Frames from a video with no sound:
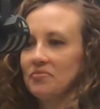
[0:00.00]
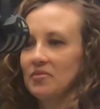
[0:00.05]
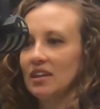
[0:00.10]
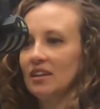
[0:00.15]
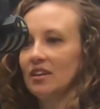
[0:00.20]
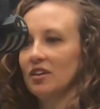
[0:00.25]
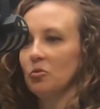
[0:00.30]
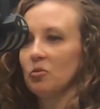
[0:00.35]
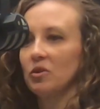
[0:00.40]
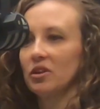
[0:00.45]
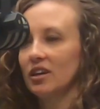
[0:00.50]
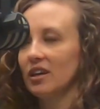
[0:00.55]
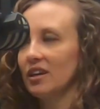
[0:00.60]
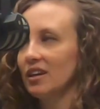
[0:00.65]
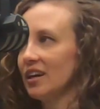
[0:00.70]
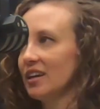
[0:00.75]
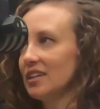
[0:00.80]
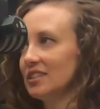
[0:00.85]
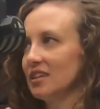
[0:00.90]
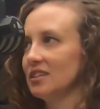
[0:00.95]
Where they can
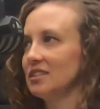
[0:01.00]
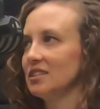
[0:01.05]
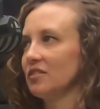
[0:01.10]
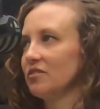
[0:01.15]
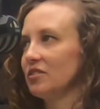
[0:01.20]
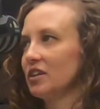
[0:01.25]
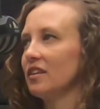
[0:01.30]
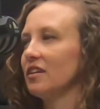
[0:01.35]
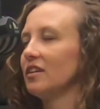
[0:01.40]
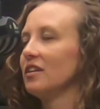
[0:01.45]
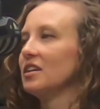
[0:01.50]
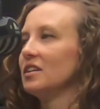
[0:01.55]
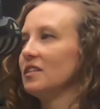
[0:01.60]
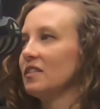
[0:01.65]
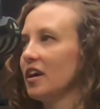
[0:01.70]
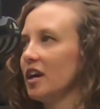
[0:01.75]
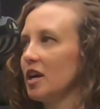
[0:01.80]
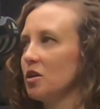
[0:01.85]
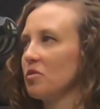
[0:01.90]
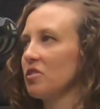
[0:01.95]
access everything
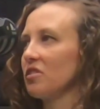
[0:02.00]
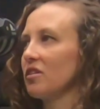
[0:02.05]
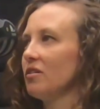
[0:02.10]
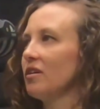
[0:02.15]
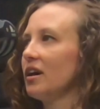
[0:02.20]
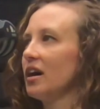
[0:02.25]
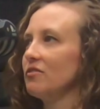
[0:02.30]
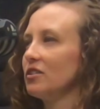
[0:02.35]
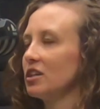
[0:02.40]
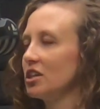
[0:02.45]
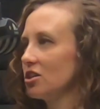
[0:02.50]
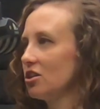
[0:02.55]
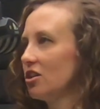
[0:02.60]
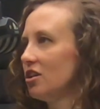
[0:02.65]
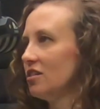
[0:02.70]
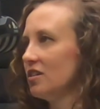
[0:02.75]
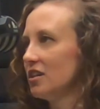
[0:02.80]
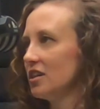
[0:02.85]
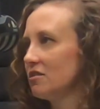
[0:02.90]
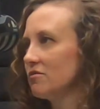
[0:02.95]
online without having to
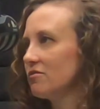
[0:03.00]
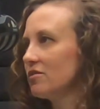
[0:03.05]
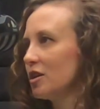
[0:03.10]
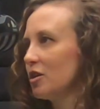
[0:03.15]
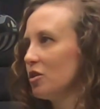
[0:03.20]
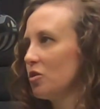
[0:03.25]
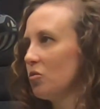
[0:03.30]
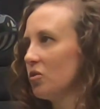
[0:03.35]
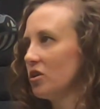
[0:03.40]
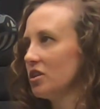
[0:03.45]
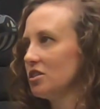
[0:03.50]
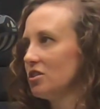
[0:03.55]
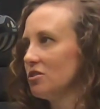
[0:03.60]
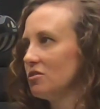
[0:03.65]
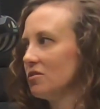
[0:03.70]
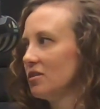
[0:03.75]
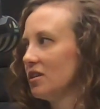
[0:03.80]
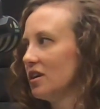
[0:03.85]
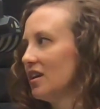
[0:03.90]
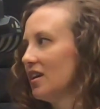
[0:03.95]
call in if they don't want
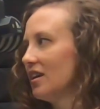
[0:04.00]
to.